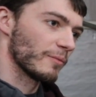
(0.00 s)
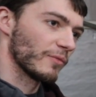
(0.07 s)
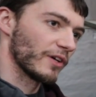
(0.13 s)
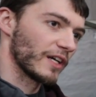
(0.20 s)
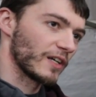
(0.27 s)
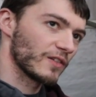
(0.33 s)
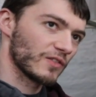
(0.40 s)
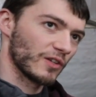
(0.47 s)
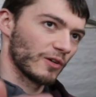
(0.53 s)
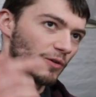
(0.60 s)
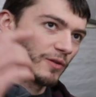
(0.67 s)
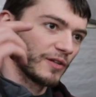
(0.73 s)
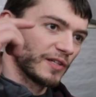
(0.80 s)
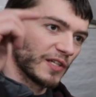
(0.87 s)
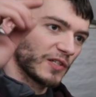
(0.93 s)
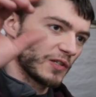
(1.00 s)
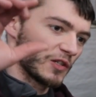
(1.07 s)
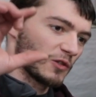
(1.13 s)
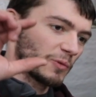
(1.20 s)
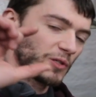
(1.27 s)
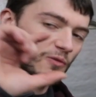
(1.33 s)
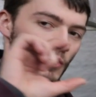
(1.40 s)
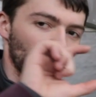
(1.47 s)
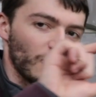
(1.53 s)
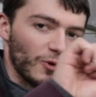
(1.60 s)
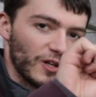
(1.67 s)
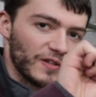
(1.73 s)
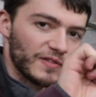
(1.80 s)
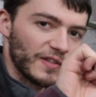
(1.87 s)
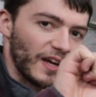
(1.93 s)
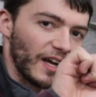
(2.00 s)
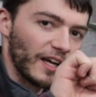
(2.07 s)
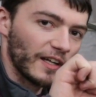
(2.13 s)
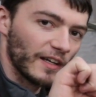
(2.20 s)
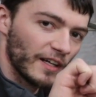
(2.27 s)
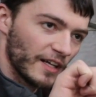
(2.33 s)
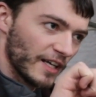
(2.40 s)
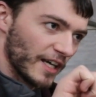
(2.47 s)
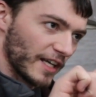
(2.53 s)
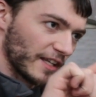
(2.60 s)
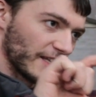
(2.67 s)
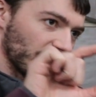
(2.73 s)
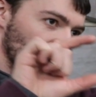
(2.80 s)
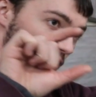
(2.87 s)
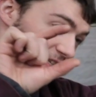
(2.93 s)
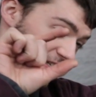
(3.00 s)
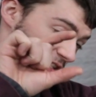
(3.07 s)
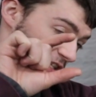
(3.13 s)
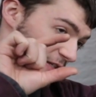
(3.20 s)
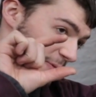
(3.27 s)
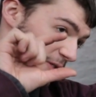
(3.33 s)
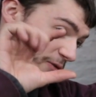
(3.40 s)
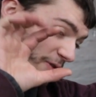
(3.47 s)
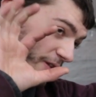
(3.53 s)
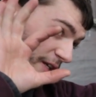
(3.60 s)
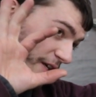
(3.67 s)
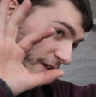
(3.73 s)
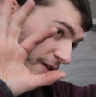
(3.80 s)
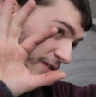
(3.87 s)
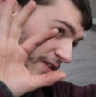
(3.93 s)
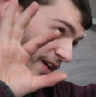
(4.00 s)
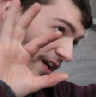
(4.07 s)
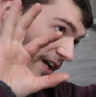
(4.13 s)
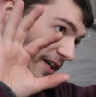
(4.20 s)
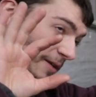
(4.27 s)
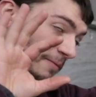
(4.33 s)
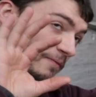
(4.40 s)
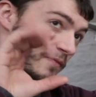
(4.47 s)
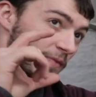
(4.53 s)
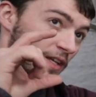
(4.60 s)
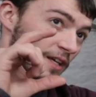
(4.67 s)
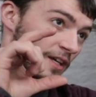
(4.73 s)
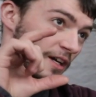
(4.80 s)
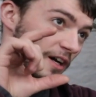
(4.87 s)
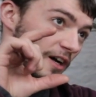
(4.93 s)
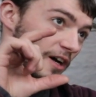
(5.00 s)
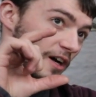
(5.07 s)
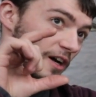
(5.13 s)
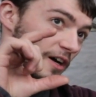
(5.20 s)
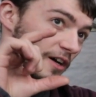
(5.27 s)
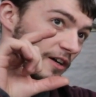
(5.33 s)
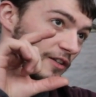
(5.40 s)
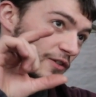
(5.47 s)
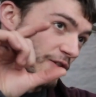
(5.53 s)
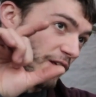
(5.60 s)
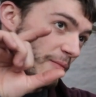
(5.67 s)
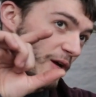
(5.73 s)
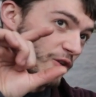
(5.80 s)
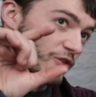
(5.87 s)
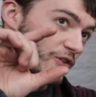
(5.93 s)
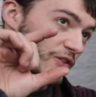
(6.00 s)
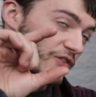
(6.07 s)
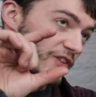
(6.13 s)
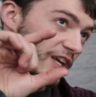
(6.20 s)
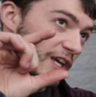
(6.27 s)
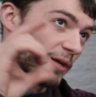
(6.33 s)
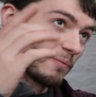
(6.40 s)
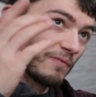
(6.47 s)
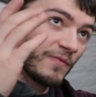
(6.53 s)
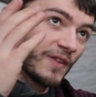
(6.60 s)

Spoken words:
Like, so the distance between one side and then the distance between the other side, do they measure the same?